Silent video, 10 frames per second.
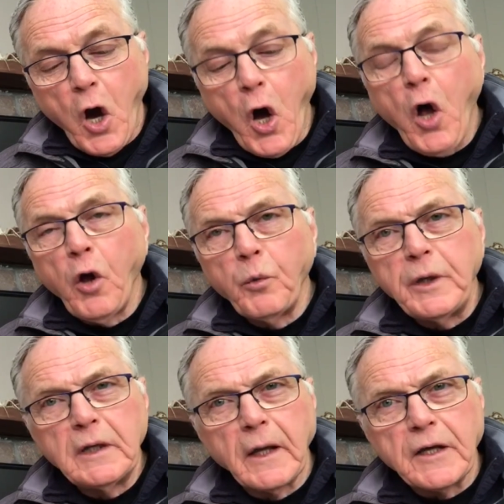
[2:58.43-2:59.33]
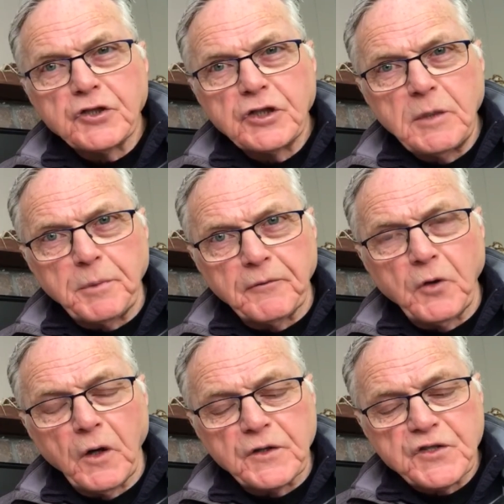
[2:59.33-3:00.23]
All we like sheep have
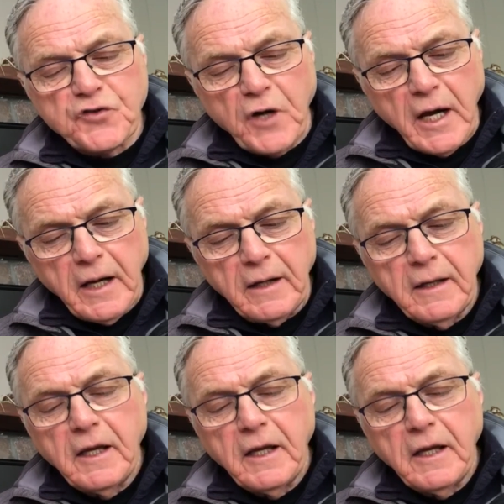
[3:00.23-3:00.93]
gone astray.